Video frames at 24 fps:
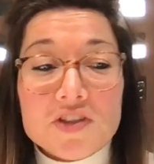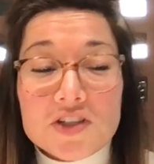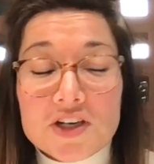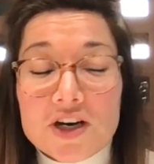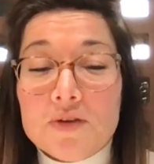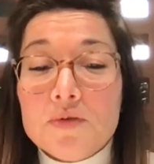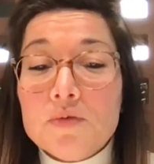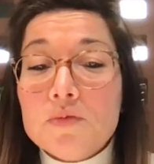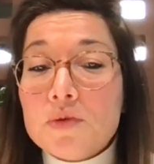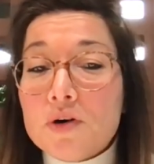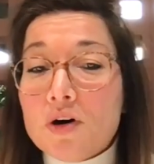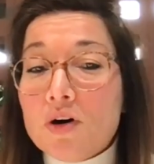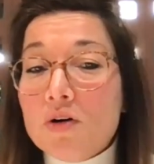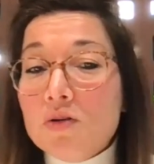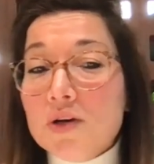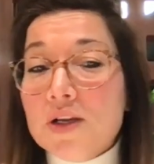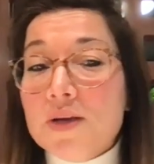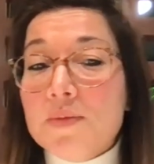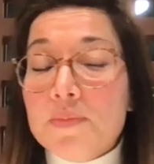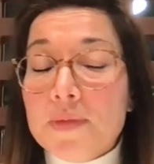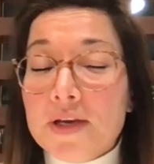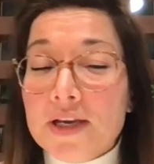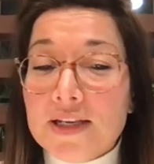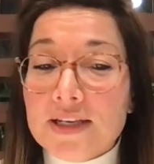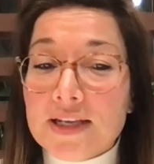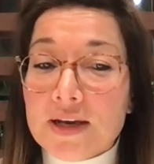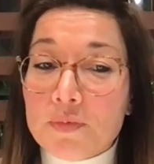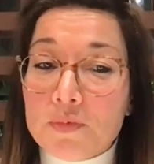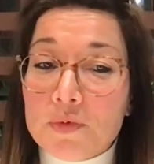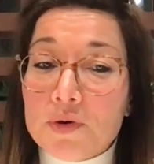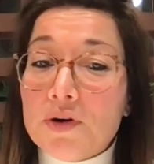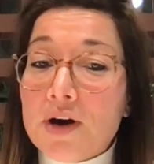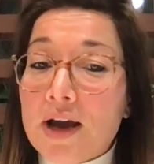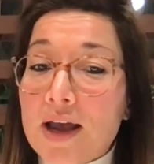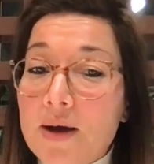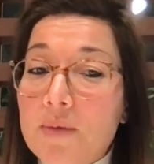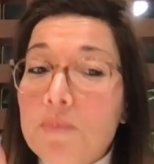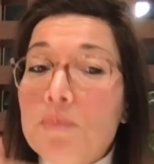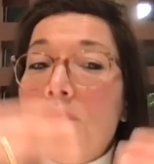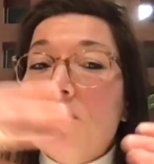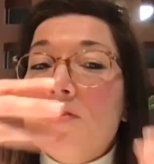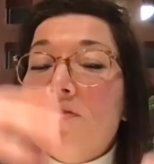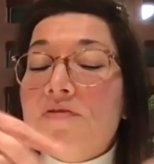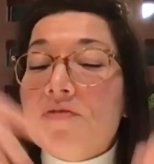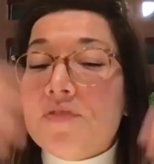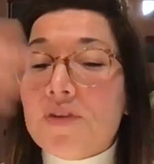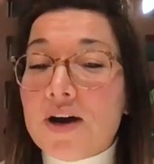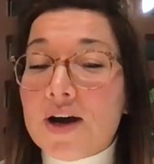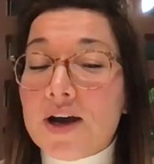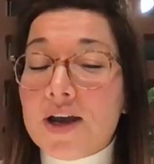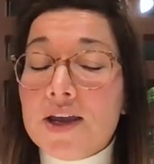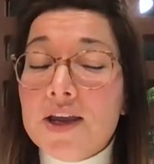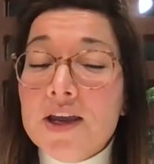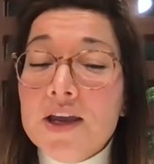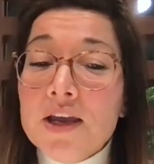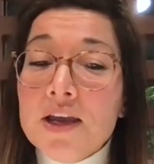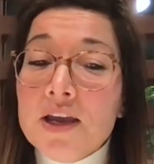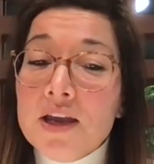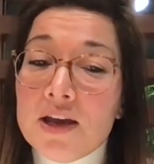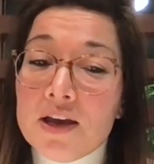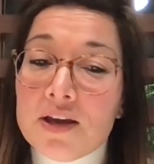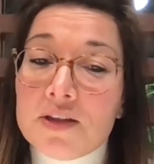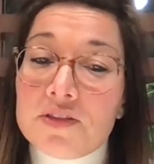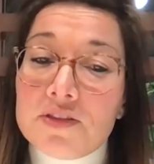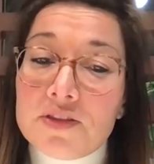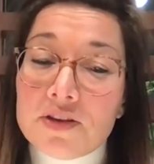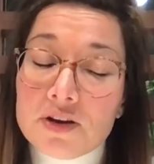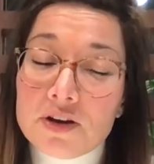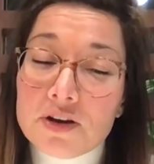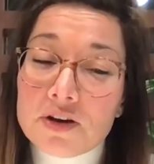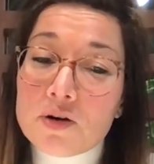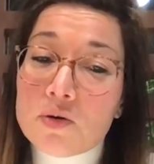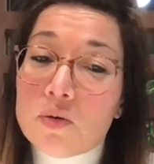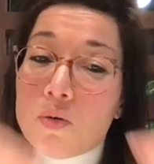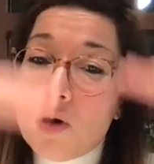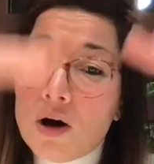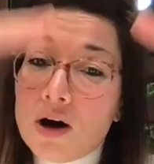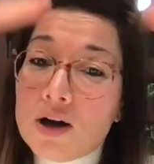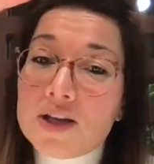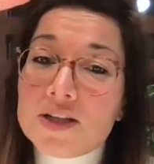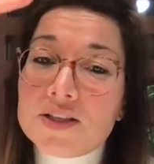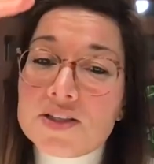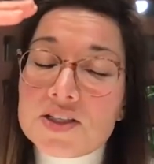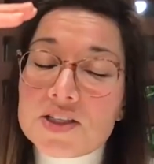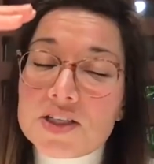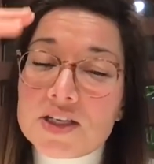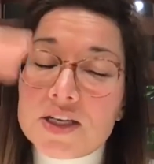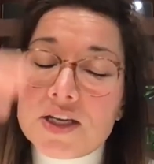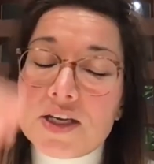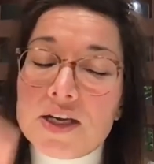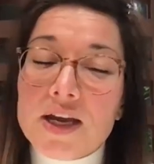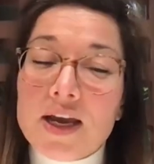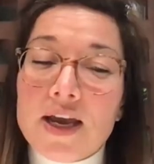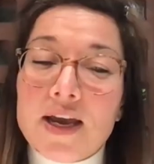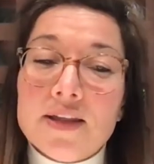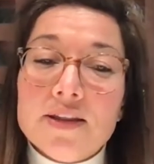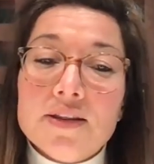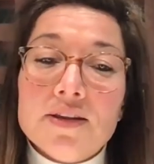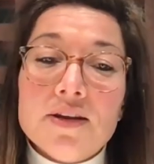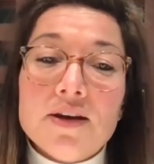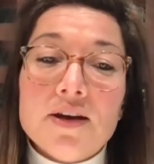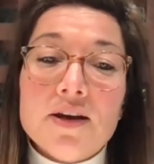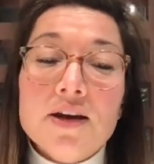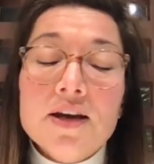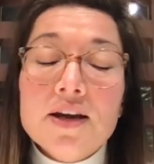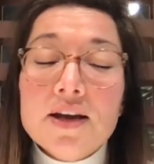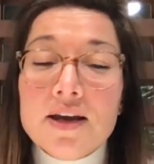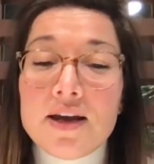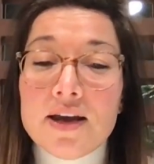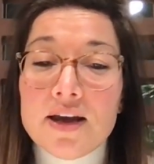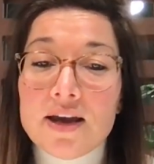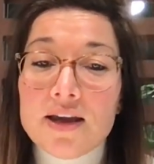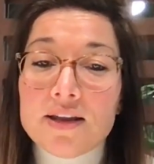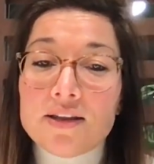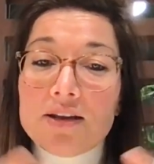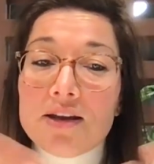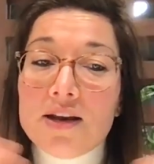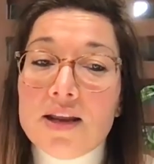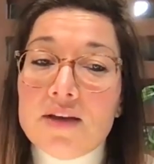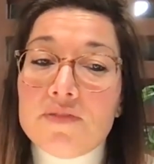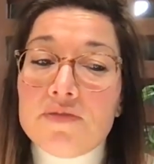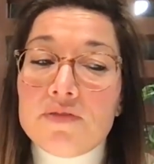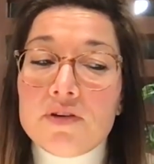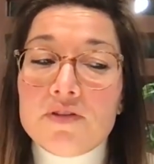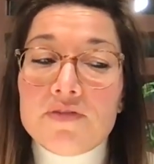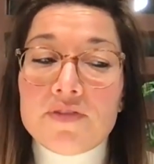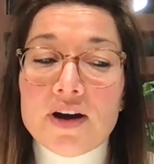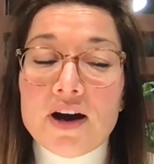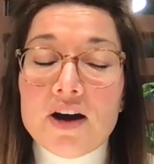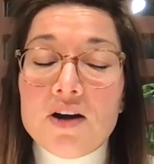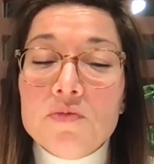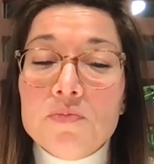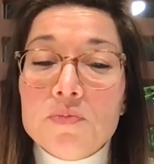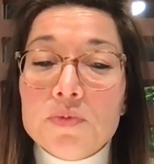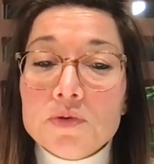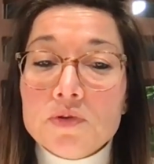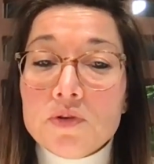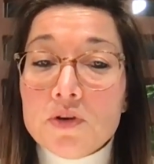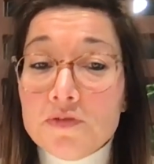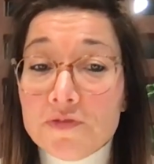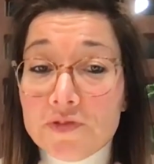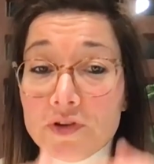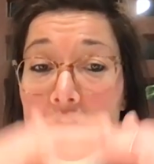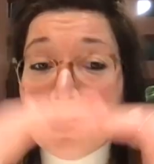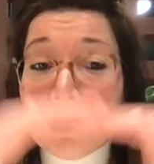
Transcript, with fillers: Sharing will only mean that we'll amplify the quality and the and the level of output of